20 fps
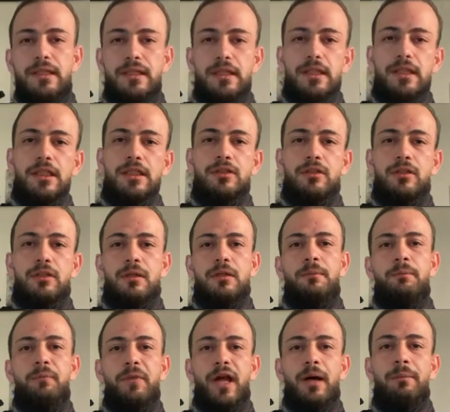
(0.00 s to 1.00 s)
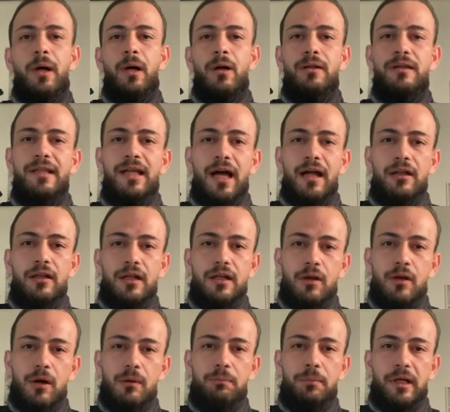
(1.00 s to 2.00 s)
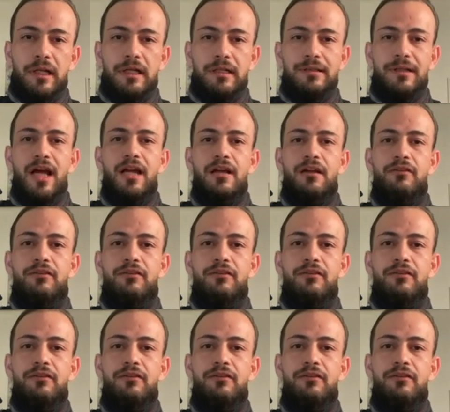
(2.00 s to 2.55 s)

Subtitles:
So about the other component like